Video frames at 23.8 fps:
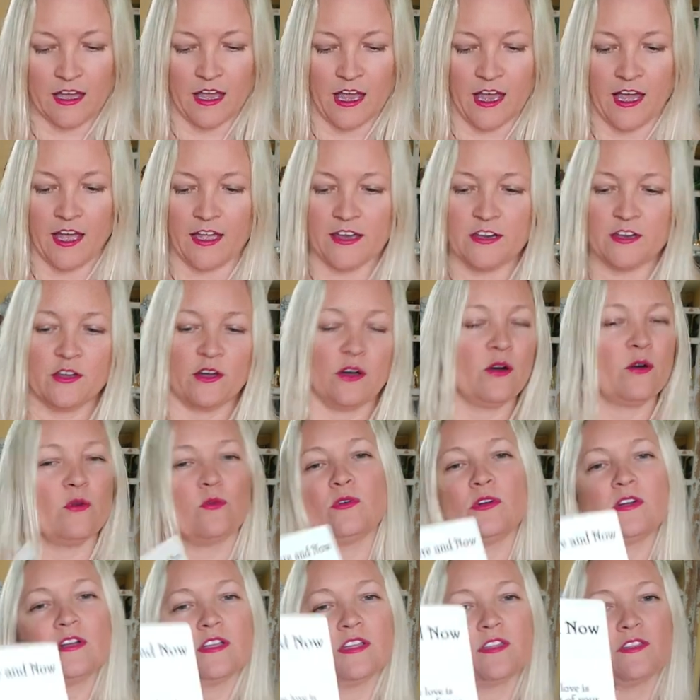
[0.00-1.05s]
I
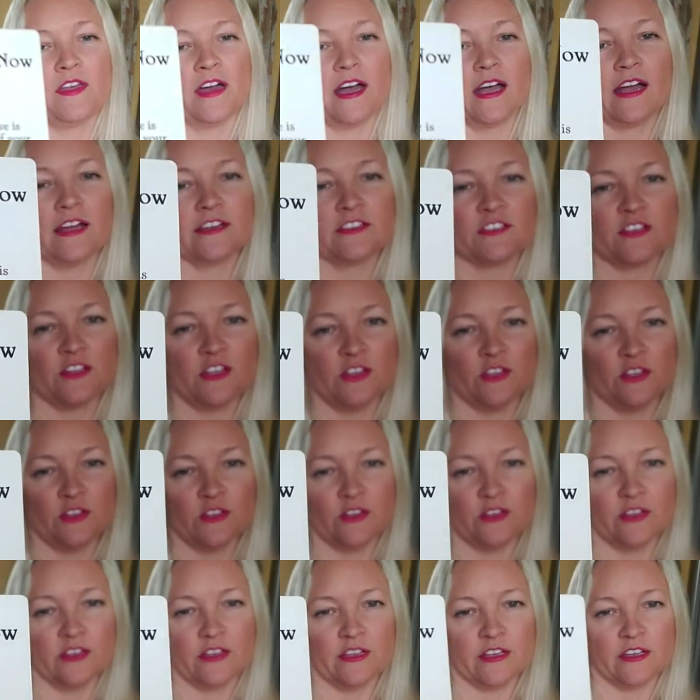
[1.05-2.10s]
know that
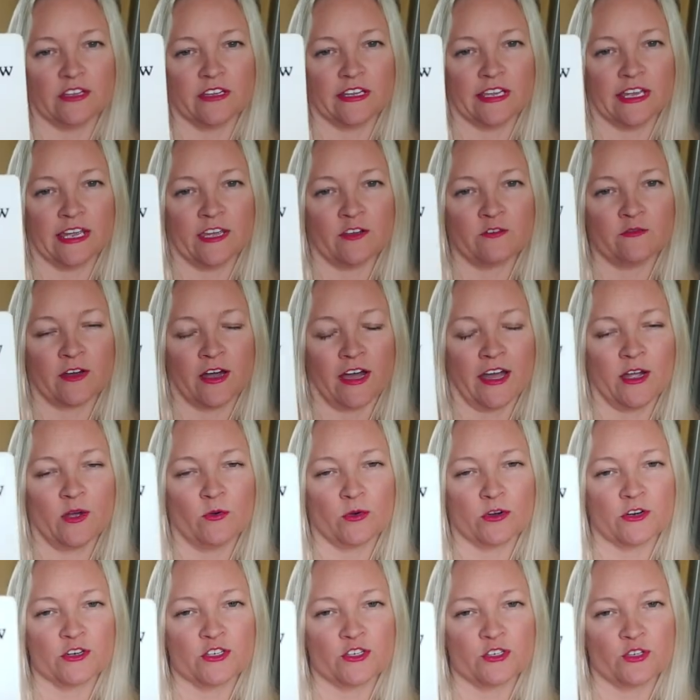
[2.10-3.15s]
if I
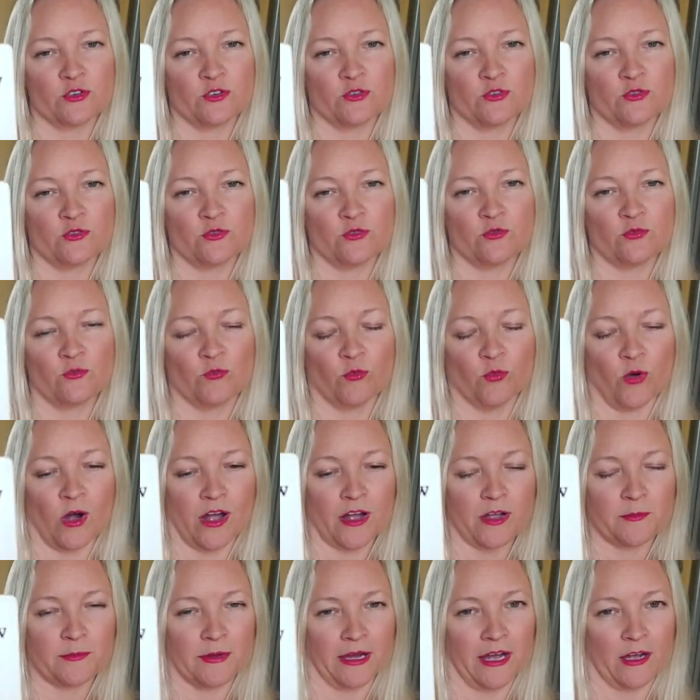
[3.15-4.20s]
were to
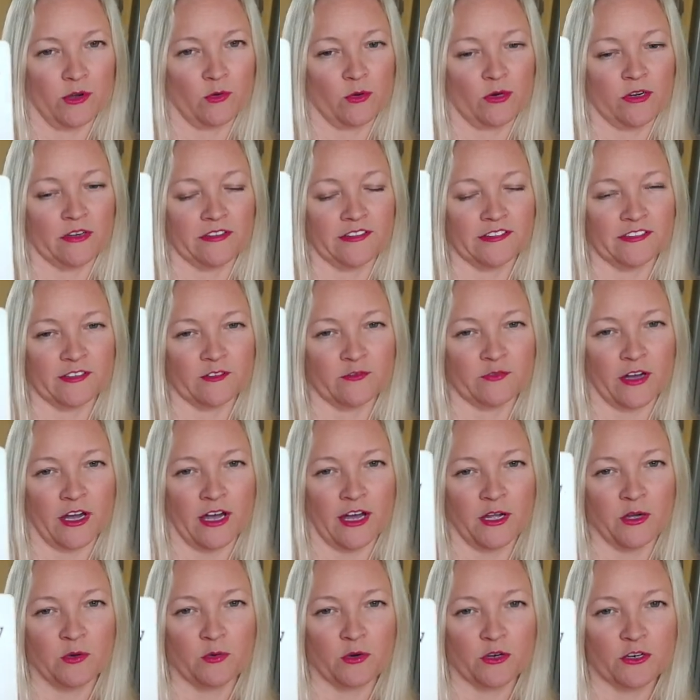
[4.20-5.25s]
walk backwards, if
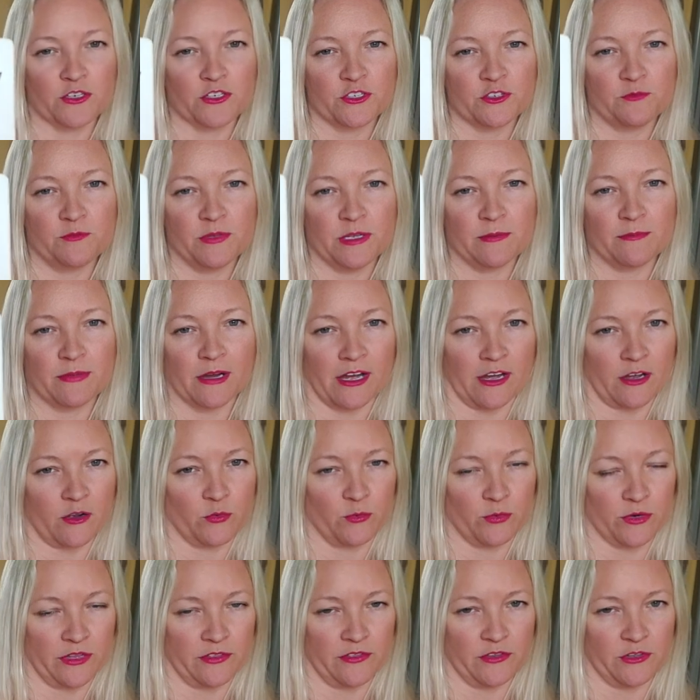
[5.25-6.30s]
I were to be back
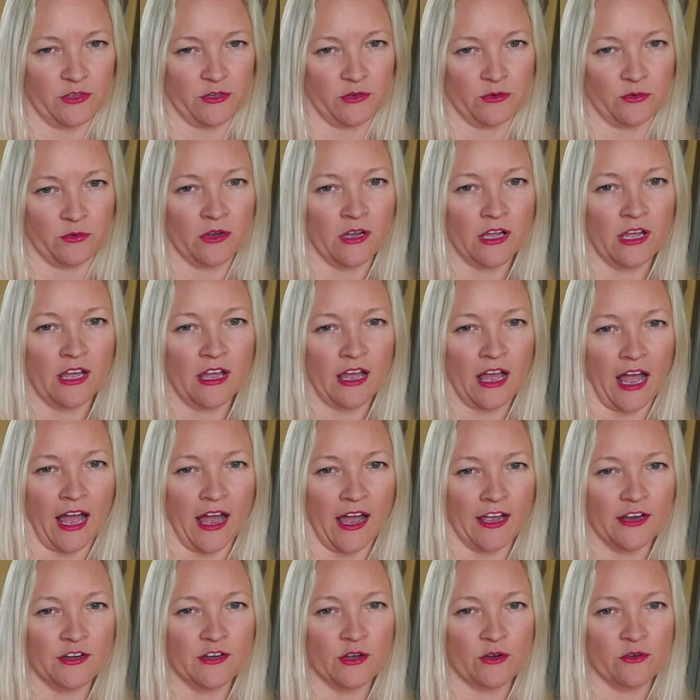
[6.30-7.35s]
with you,
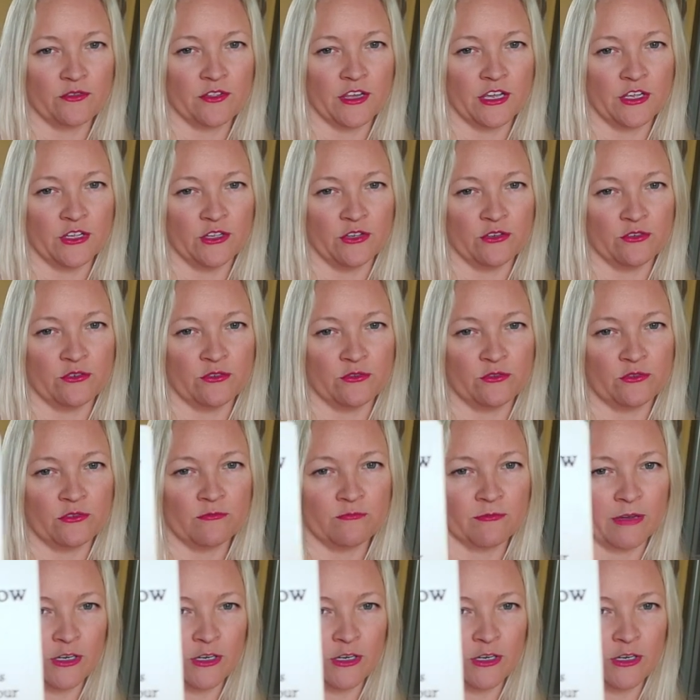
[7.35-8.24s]
I know that you,